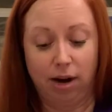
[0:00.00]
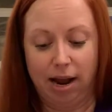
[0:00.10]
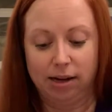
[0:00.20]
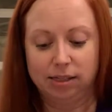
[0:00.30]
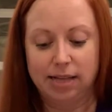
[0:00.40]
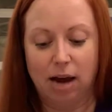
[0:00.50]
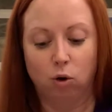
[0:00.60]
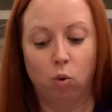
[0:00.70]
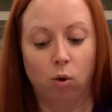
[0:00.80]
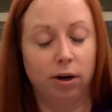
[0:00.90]
eggs, that
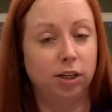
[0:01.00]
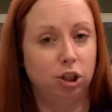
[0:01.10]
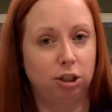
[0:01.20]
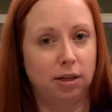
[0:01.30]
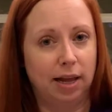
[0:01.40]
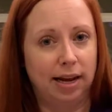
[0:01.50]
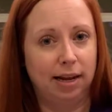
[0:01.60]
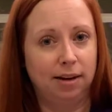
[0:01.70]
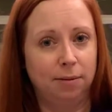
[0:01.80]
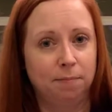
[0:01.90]
orange gland